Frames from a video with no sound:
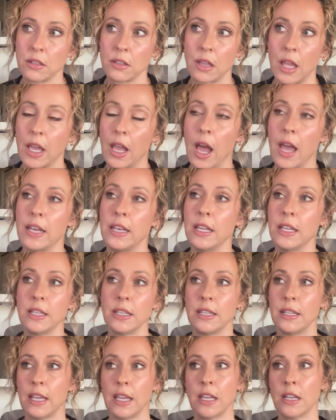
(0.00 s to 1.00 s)
Like I
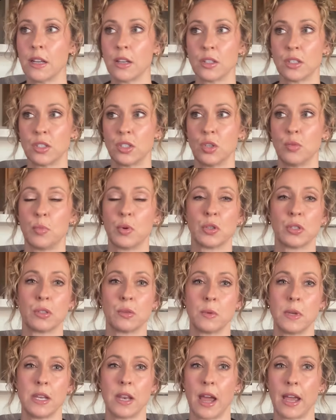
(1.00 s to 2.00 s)
didn't get a super
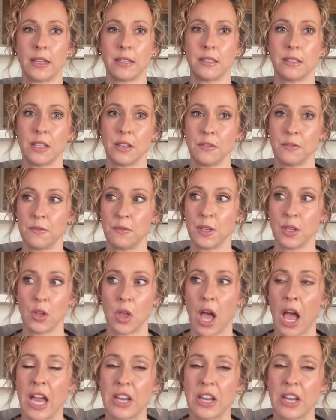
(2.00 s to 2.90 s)
sweet icing feel.